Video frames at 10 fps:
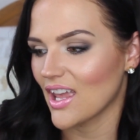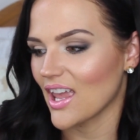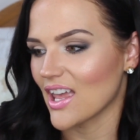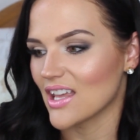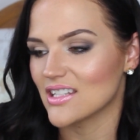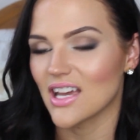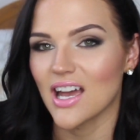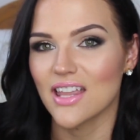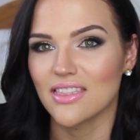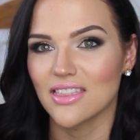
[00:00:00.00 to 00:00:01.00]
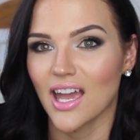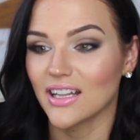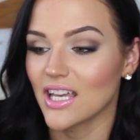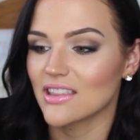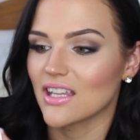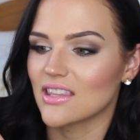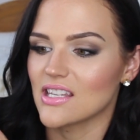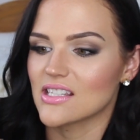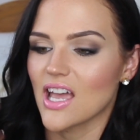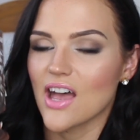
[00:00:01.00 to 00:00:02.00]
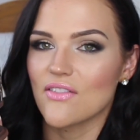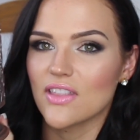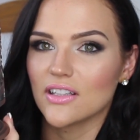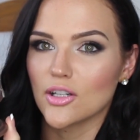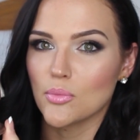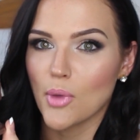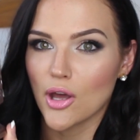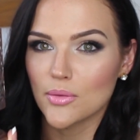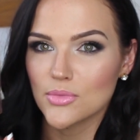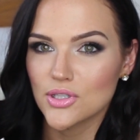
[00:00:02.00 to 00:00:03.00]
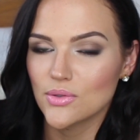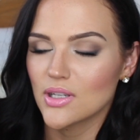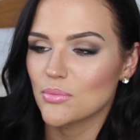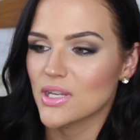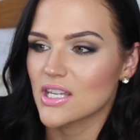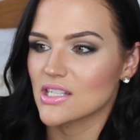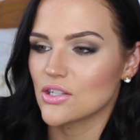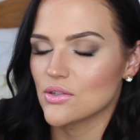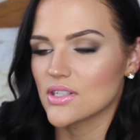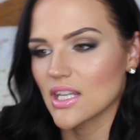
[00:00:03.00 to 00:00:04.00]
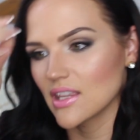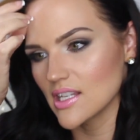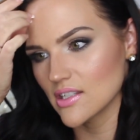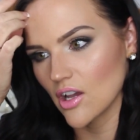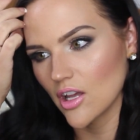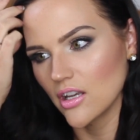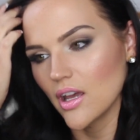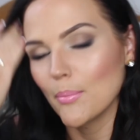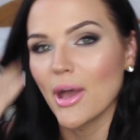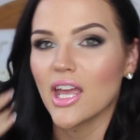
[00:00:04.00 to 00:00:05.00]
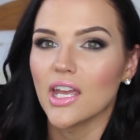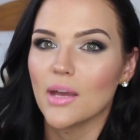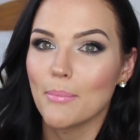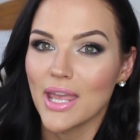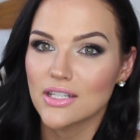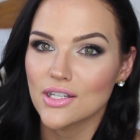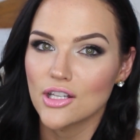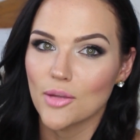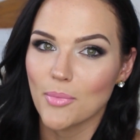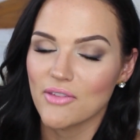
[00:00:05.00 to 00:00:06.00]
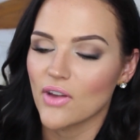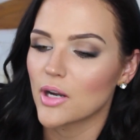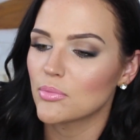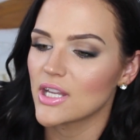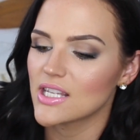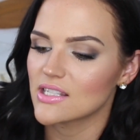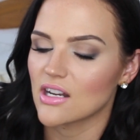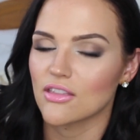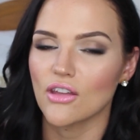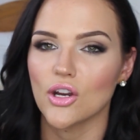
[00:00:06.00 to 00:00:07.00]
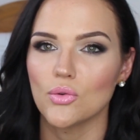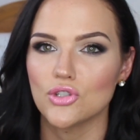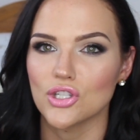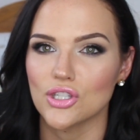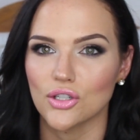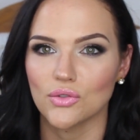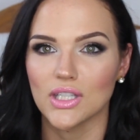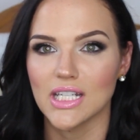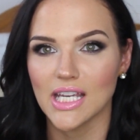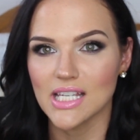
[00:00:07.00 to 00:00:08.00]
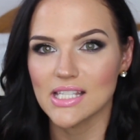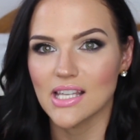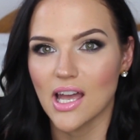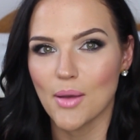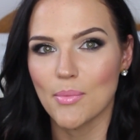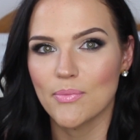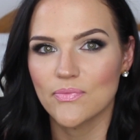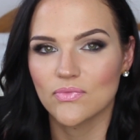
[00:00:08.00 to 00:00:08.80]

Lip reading: And I like that these have the little bottom to it because I do set these on my mantle, on my fireplace, and I thought it would just look really nice on